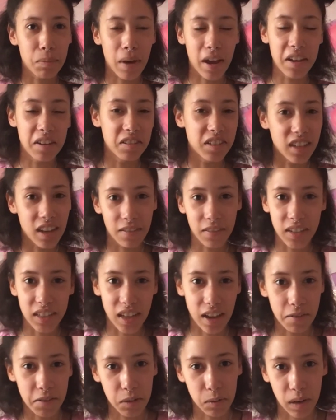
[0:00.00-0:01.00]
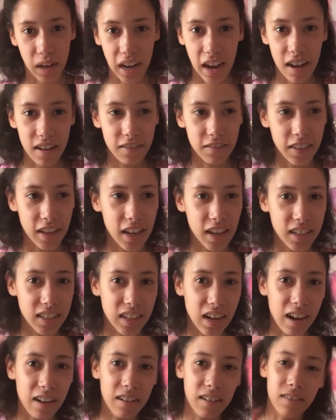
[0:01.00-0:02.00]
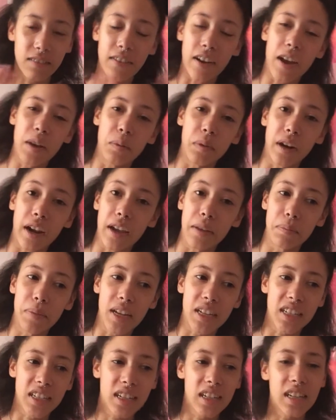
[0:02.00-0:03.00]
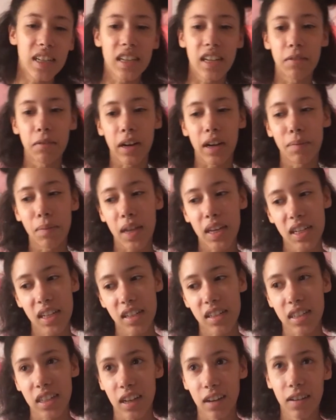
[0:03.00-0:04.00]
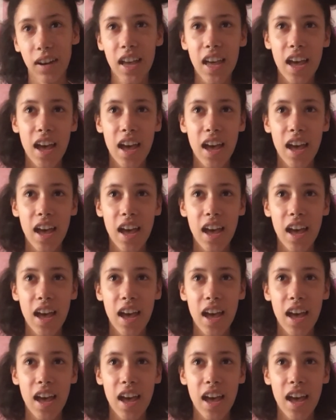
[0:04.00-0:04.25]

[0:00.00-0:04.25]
buy new stuff because I was running out of things and I couldn't find what I had mentioned and recommended, so